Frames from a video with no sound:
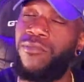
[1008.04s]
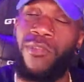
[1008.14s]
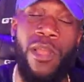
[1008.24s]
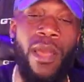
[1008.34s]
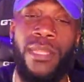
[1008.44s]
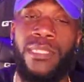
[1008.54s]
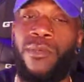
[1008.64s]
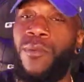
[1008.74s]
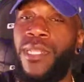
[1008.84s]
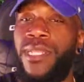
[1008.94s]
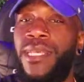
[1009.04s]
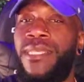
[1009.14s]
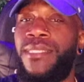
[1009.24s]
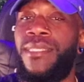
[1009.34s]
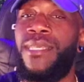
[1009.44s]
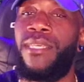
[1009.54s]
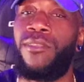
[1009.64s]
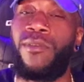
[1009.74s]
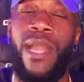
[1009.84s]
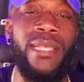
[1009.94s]
regardless of what it is,
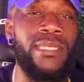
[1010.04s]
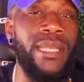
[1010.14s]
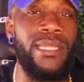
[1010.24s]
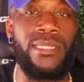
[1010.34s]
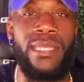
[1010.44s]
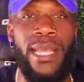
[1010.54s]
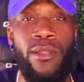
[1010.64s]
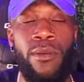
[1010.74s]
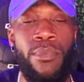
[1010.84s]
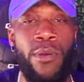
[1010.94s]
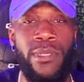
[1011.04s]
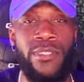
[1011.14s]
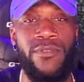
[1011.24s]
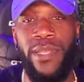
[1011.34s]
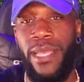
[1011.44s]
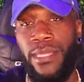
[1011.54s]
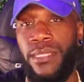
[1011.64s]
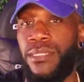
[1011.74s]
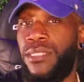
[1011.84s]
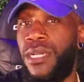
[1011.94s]
you guys are getting a sign-on bonus for getting
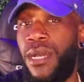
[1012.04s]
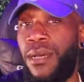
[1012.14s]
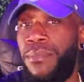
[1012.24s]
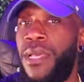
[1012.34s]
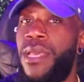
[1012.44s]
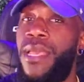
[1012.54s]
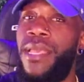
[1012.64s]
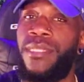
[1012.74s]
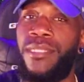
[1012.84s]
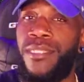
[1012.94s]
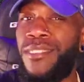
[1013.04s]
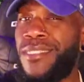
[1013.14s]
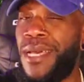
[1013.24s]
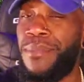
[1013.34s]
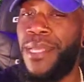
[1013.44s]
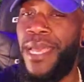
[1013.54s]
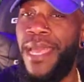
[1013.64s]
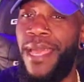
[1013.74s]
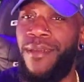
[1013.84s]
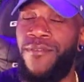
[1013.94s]
this job. It's a good job to
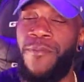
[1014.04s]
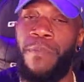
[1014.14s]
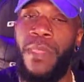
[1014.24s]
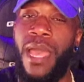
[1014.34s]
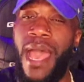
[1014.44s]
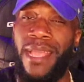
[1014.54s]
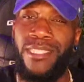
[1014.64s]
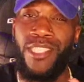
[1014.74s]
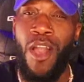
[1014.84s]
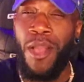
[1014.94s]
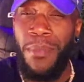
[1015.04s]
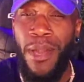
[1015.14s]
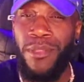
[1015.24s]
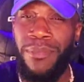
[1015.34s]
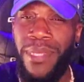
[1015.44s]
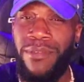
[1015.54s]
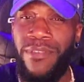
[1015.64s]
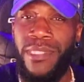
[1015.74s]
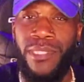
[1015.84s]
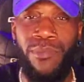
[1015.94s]
have. I could talk about the
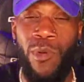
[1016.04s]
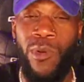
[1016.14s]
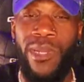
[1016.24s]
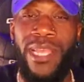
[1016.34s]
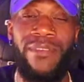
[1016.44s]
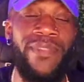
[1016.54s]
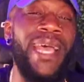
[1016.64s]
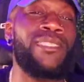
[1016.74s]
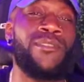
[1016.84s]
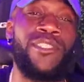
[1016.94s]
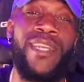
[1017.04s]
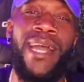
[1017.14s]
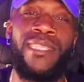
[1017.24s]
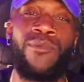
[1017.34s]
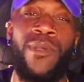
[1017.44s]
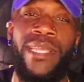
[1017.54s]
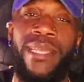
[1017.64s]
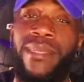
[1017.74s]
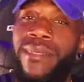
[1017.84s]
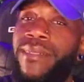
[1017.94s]
benefits more if that's what you guys want to
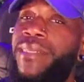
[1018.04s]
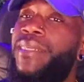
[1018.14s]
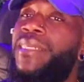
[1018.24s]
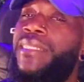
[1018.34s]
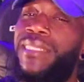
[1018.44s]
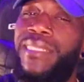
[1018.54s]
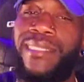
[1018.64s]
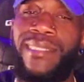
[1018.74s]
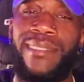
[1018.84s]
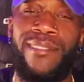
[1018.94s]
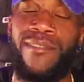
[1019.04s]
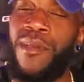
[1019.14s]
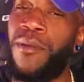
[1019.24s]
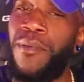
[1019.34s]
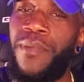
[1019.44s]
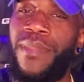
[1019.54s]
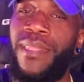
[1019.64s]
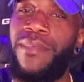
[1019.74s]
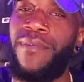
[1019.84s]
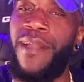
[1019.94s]
hear. Just, you know,
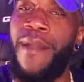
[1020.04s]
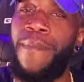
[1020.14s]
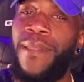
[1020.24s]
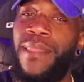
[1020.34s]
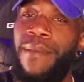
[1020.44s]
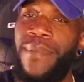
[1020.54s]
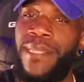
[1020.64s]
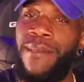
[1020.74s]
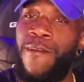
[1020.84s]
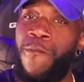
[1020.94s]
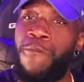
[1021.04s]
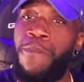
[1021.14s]
leave a comment, let me know.